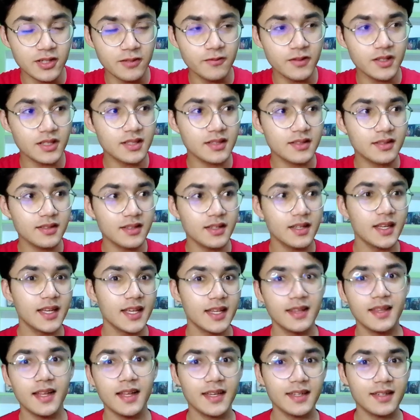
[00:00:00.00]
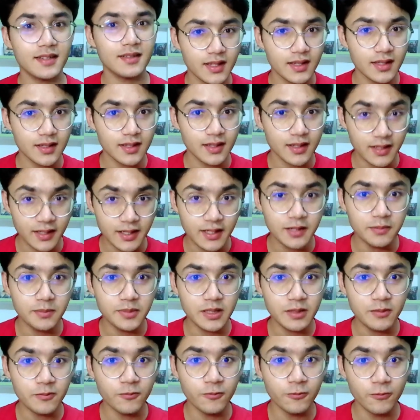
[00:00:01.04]
which is like gonna
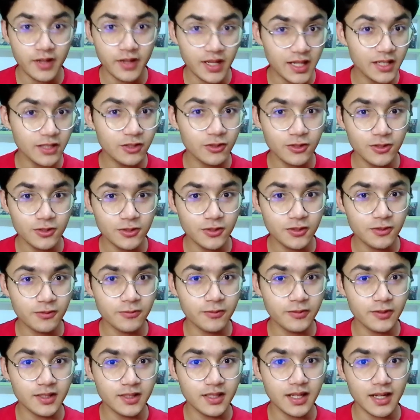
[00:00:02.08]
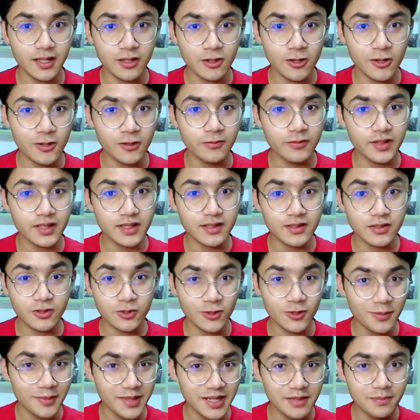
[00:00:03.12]
be way too useful along with
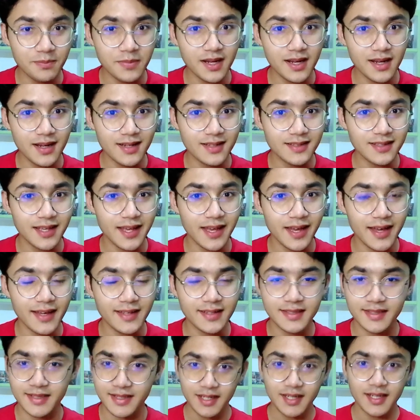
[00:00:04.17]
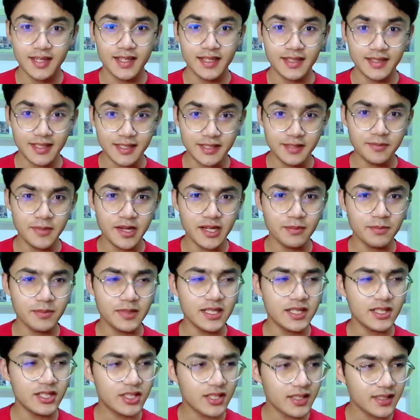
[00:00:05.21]
so many powers, and this might
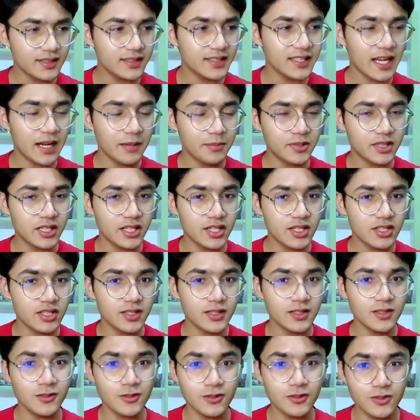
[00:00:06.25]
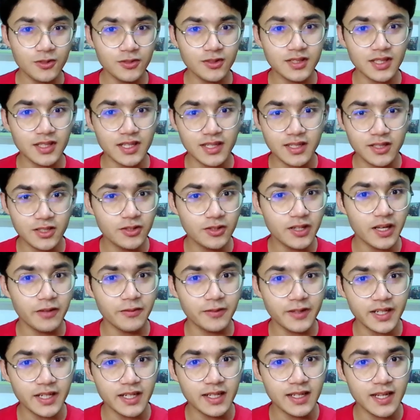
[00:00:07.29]
be just the application you use in your
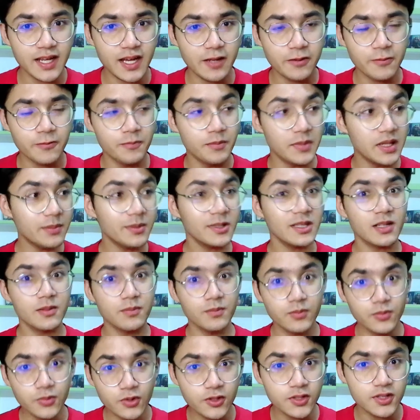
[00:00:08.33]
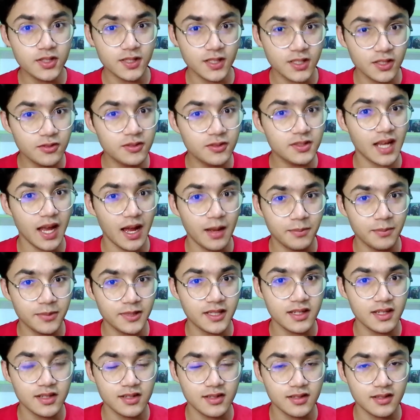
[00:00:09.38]
everyday life, maybe the most used
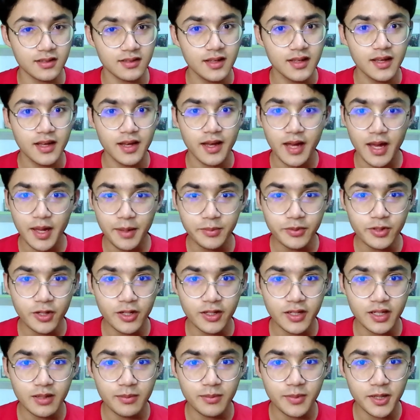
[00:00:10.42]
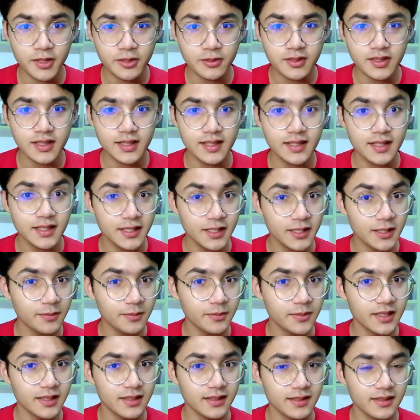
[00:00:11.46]
application. I'm talking about
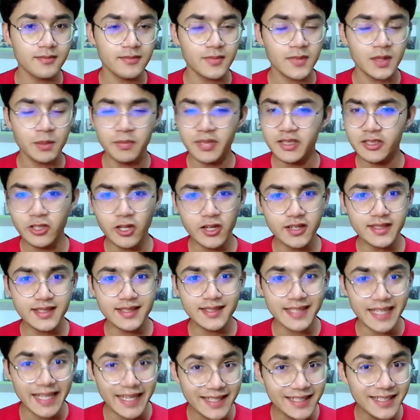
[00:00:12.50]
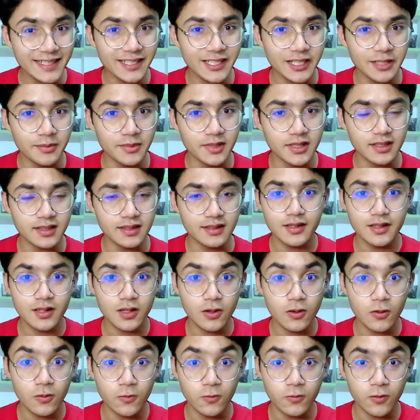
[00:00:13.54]
terminal. But not just any terminal,
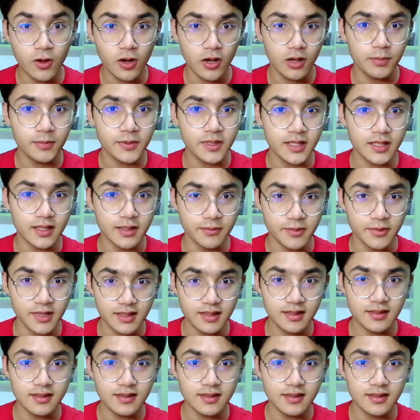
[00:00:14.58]
warp terminal.